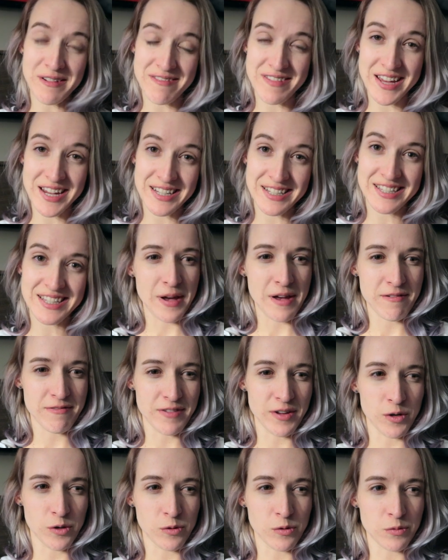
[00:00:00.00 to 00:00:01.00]
of this. I
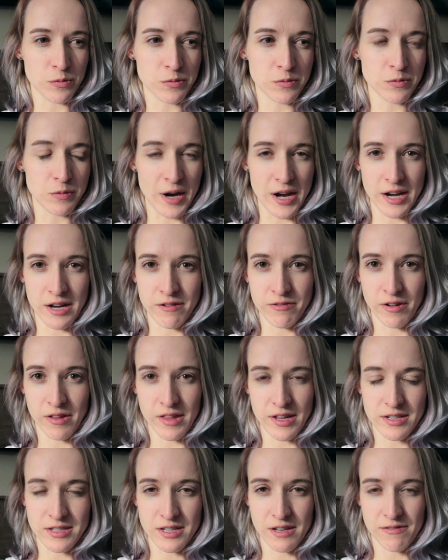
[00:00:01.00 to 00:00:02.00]
feel ready for
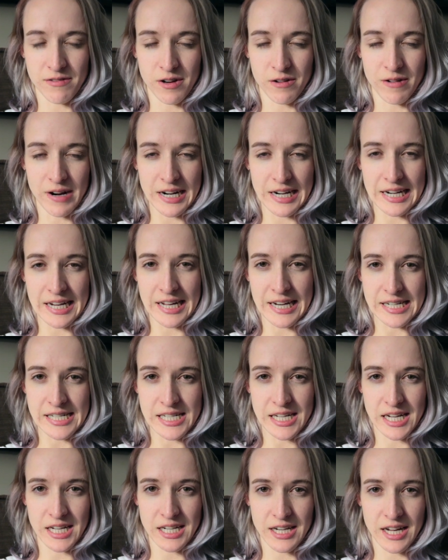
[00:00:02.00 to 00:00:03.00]
this, I feel ready to get
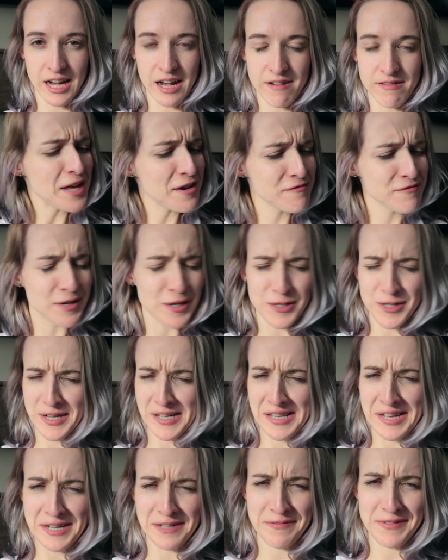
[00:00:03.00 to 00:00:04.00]
done. I have a lot of fears and
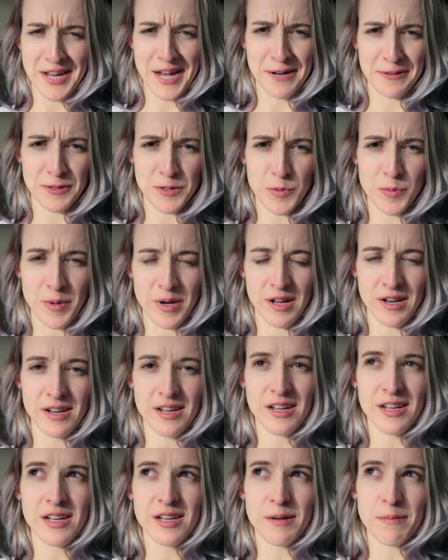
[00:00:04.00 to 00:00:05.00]
a lot of doubts, but
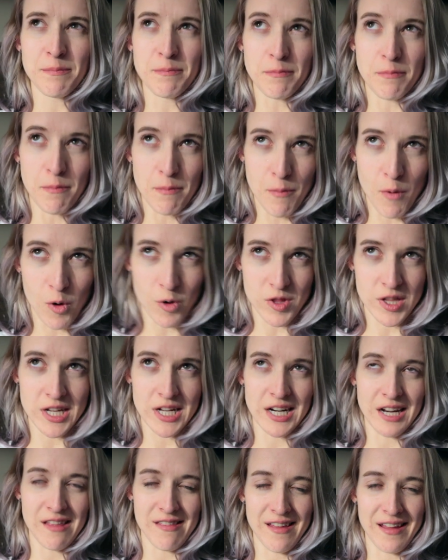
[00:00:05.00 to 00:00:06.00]
more than
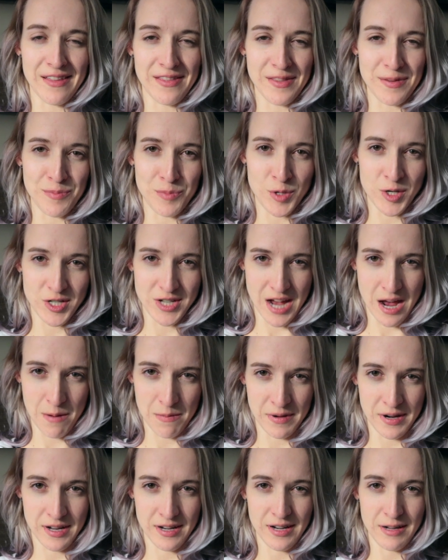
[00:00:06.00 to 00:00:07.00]
anything, the
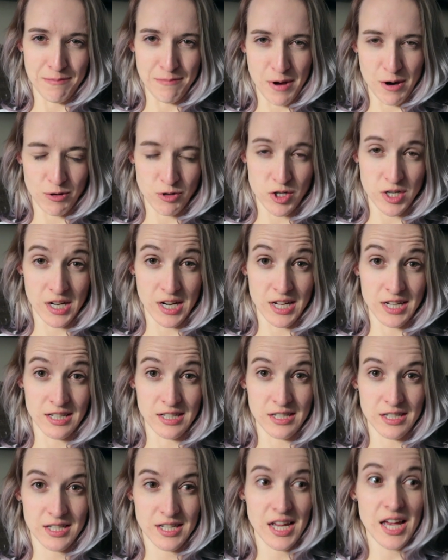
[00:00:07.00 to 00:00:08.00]
predominant emotion
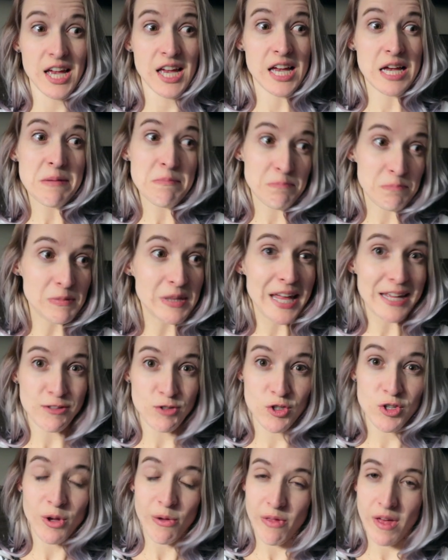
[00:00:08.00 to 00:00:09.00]
is,
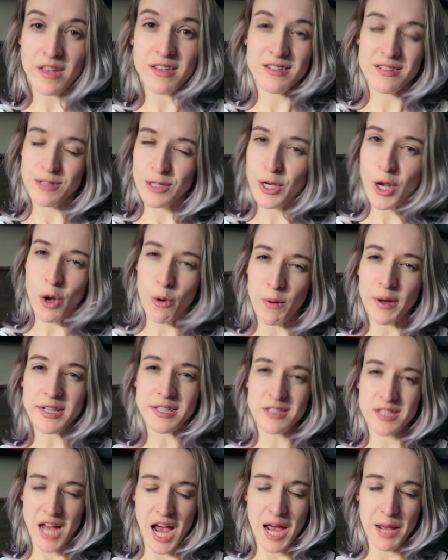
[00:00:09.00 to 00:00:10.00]
let's do this, you know,
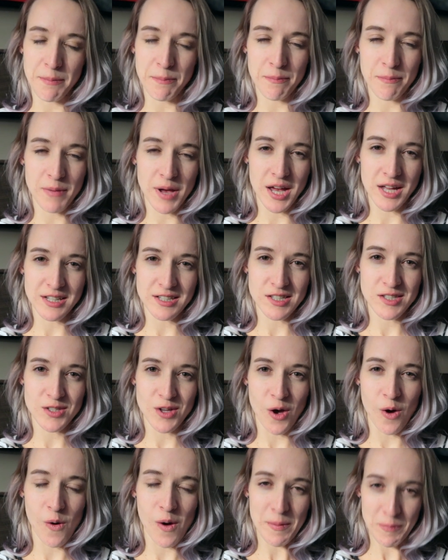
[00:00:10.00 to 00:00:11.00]
it's time. And
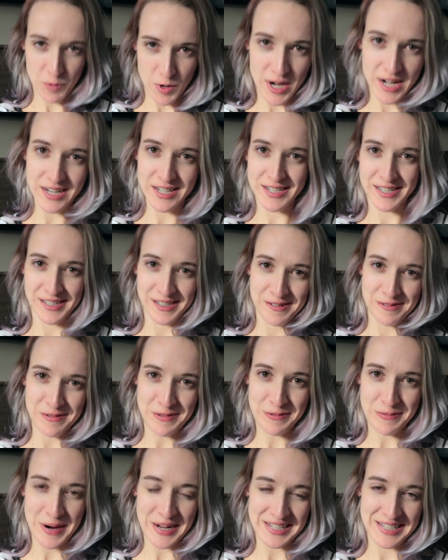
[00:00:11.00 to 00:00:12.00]
so I'm ready to
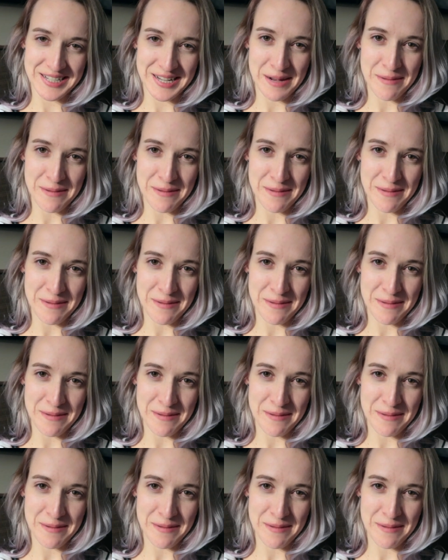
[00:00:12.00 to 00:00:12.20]
rest